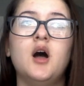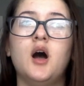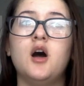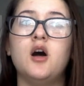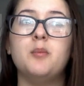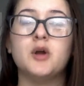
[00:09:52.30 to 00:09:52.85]

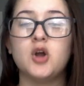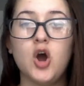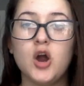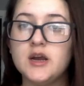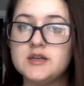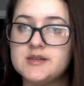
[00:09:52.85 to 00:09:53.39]
um,
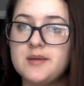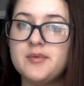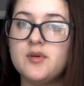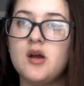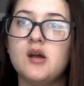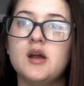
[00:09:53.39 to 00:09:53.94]
car is
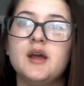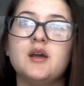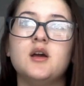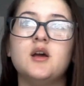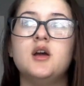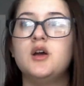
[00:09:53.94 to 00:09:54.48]
temporary,
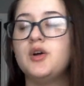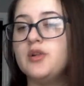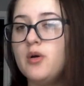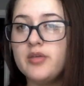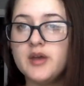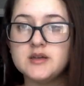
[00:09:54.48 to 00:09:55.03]

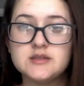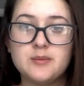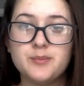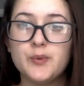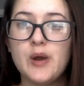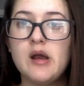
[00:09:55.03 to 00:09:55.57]
clothing is
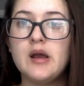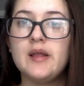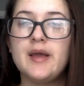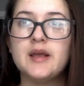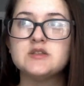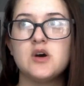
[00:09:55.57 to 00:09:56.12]
temporary.
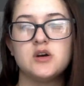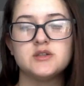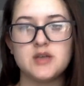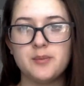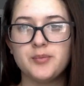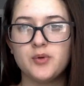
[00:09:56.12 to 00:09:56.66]
Like, it's all
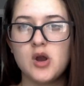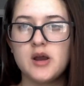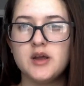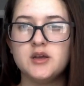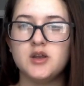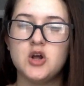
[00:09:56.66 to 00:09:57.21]

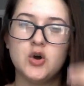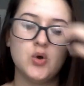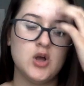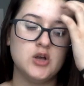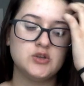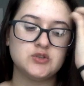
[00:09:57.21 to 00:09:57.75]
temporary, you know?
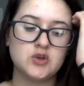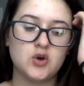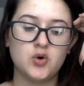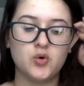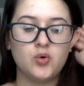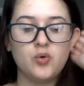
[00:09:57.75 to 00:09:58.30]

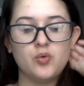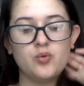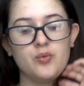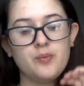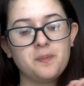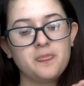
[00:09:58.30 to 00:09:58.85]
So
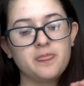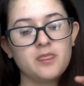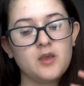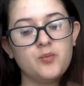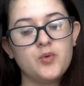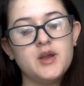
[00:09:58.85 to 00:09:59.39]

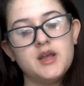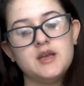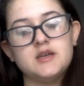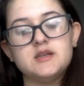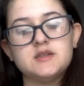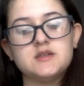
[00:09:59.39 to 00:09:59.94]
what
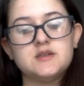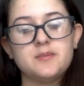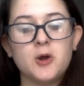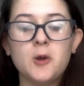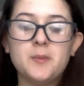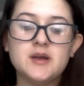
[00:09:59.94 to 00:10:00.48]
is the
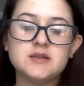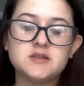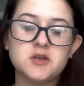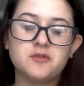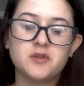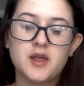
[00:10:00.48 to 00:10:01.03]
purpose
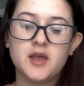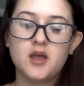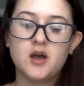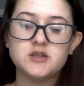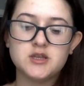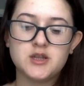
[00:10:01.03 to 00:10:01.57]
of clinging
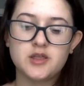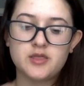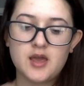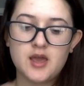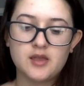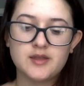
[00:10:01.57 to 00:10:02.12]
on to the
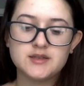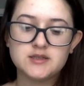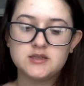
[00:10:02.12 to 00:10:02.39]
thing that's